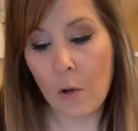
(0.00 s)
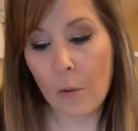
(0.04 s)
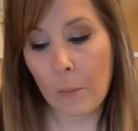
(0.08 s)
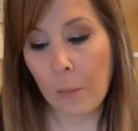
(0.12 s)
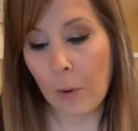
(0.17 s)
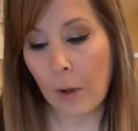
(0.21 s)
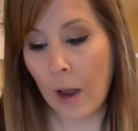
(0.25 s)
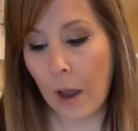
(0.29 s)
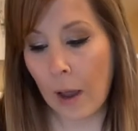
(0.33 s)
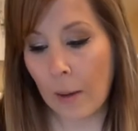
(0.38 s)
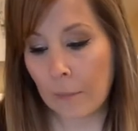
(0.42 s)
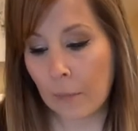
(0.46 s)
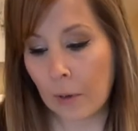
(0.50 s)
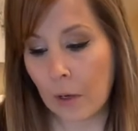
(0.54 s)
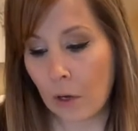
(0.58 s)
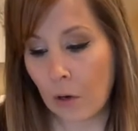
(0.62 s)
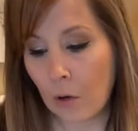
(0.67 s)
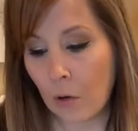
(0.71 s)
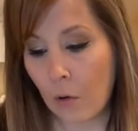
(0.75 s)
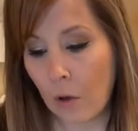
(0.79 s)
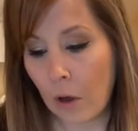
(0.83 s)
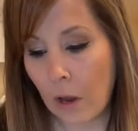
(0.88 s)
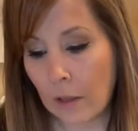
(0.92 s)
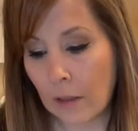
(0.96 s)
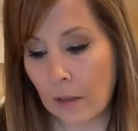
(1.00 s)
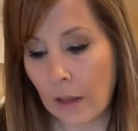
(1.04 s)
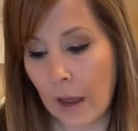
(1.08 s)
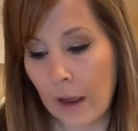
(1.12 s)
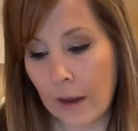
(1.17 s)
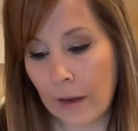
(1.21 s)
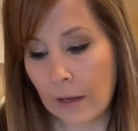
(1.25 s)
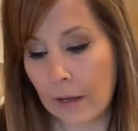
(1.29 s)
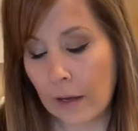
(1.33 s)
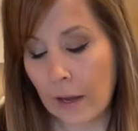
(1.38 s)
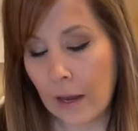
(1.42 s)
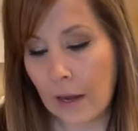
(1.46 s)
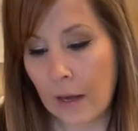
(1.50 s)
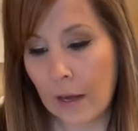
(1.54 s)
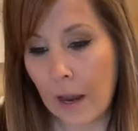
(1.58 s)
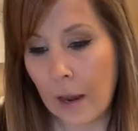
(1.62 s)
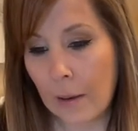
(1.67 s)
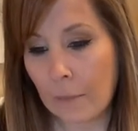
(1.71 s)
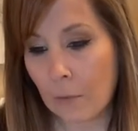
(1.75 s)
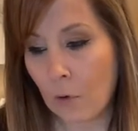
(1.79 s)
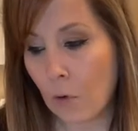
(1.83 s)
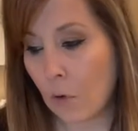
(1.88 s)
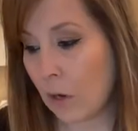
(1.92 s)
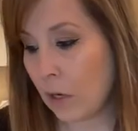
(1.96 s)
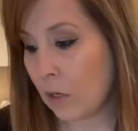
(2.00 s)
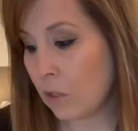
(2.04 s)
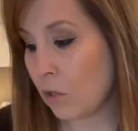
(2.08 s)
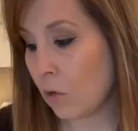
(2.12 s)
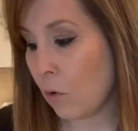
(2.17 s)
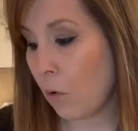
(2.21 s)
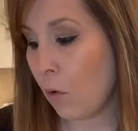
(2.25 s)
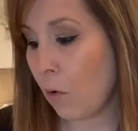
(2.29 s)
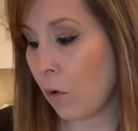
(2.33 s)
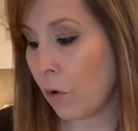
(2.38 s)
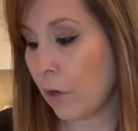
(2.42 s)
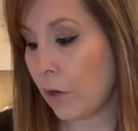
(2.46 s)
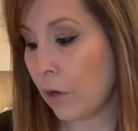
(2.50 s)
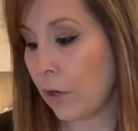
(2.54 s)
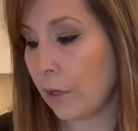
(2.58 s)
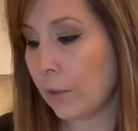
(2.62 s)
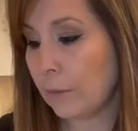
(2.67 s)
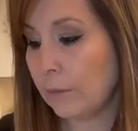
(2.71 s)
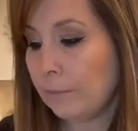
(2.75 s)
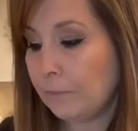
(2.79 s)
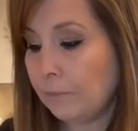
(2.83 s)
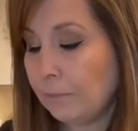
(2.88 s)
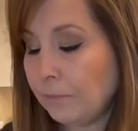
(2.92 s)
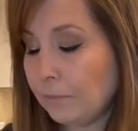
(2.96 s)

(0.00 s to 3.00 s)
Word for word: But I'm going to go online and I'm going to order